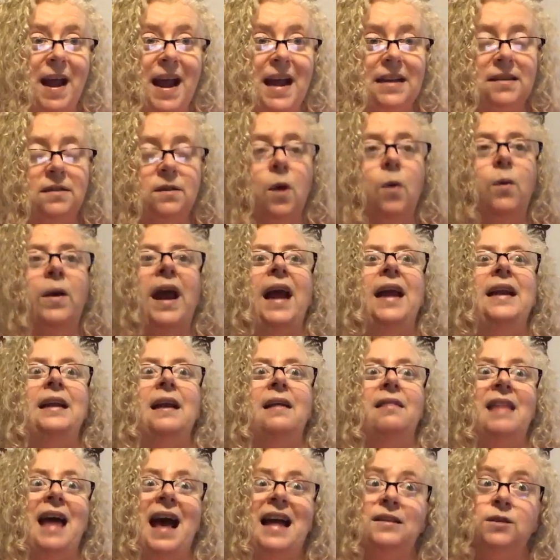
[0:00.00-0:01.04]
ether of
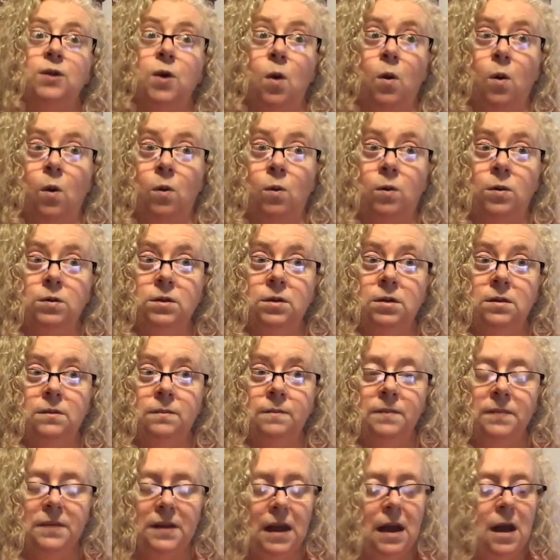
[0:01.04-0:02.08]
space. Okay, now
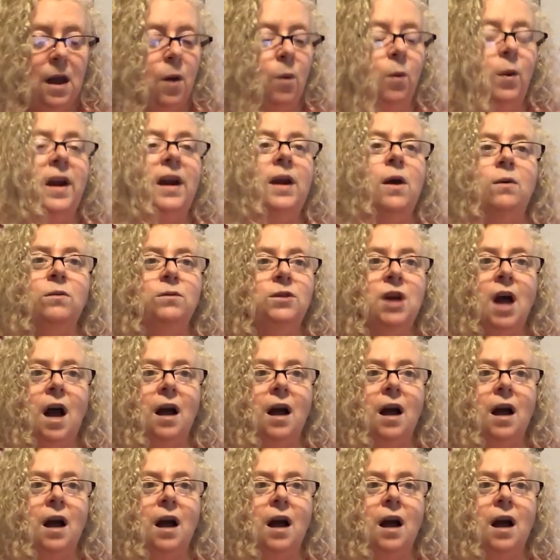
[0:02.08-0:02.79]
that's old.